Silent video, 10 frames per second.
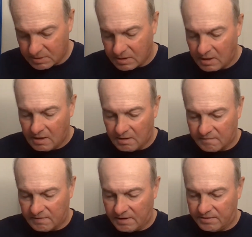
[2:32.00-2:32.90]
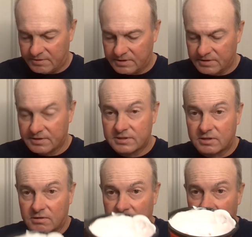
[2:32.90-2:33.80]
me, I've lathered in the
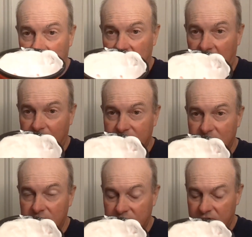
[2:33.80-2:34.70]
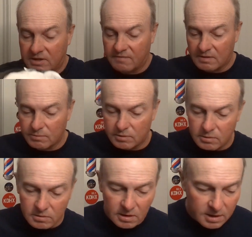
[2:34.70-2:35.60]
Stirling collapsible shaving
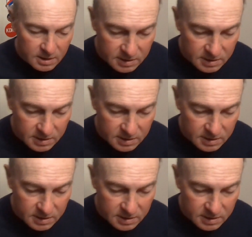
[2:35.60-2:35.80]
bowl.